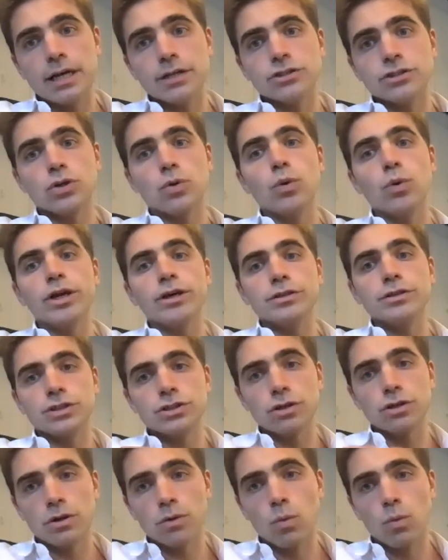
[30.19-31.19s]
So we could
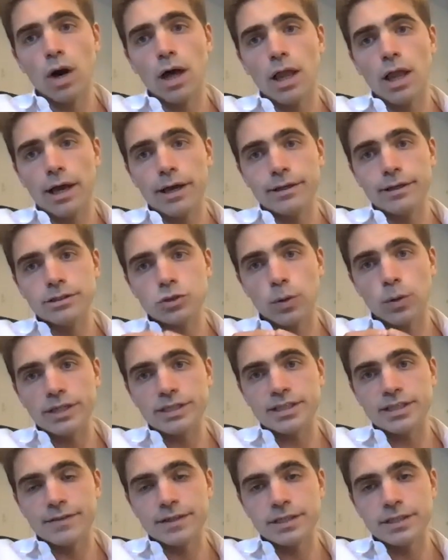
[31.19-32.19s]
start Ualá in
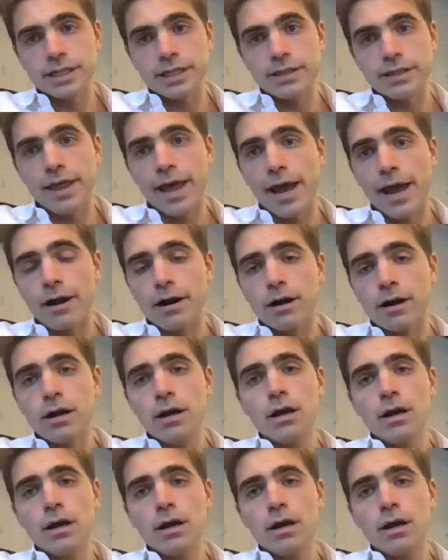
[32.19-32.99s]
2017 there.